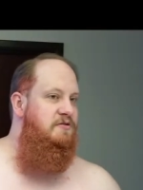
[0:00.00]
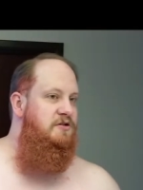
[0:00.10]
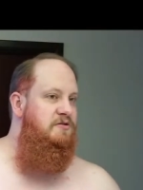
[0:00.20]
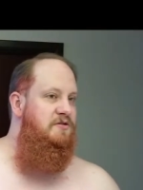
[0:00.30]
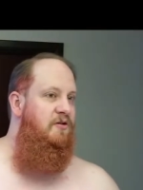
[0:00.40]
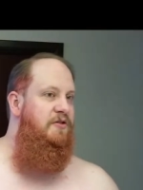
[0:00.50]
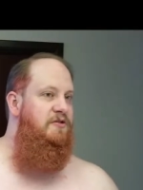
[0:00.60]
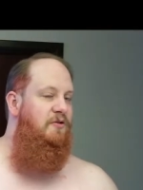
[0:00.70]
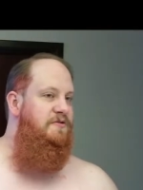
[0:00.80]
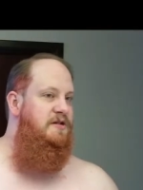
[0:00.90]
who shoots all the
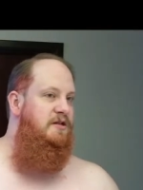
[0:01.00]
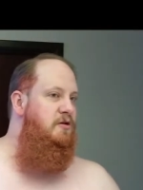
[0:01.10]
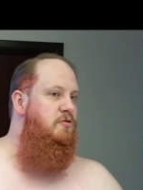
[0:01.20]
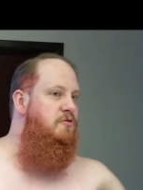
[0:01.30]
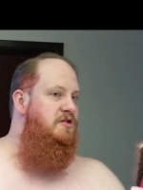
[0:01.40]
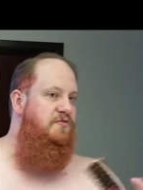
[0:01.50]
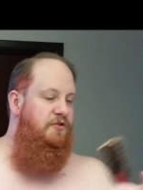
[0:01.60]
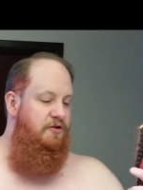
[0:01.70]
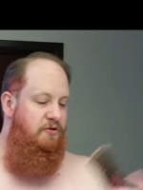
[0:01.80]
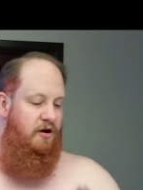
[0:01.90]
naughty lewds
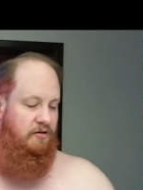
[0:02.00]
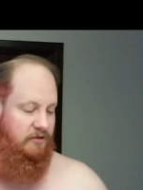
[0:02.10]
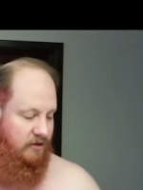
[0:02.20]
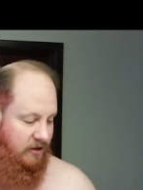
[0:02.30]
for you all.